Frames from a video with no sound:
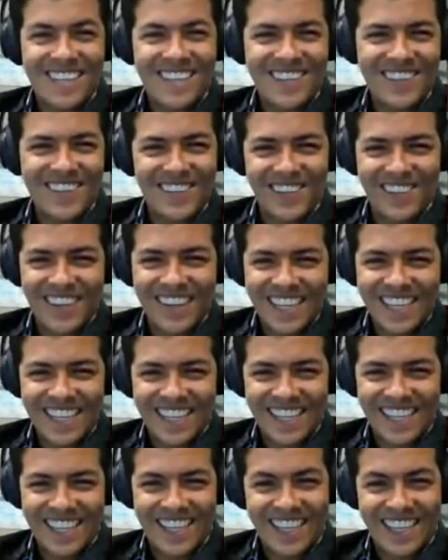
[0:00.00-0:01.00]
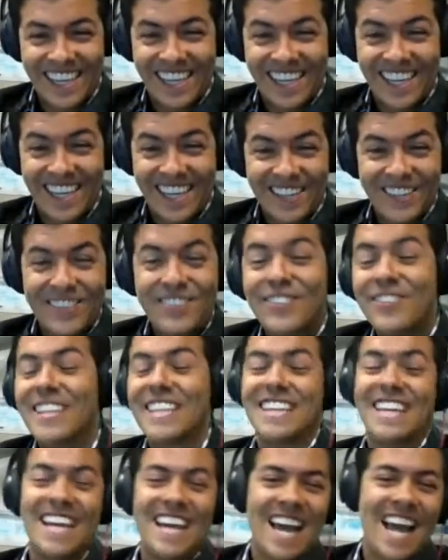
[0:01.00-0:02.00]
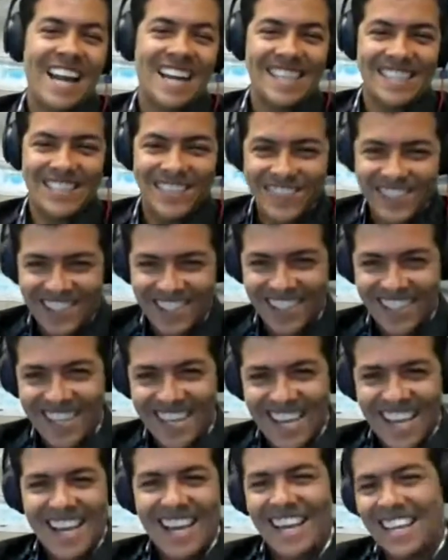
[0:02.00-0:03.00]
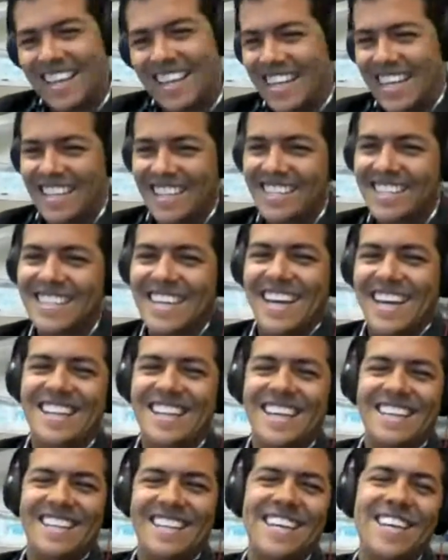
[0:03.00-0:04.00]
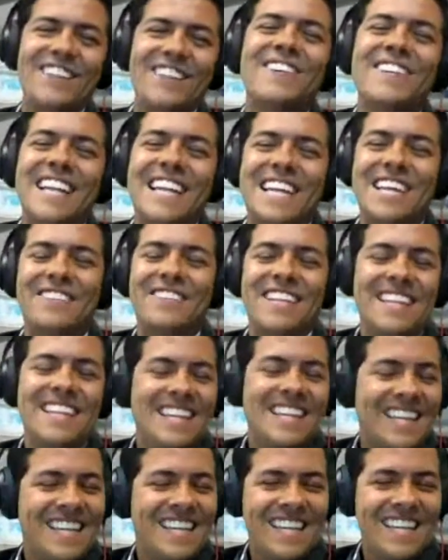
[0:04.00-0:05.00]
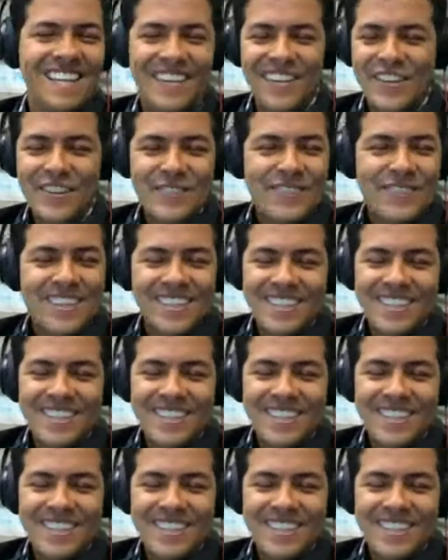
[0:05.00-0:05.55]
all the during the hackathon, and they decided that they will leave it in here. So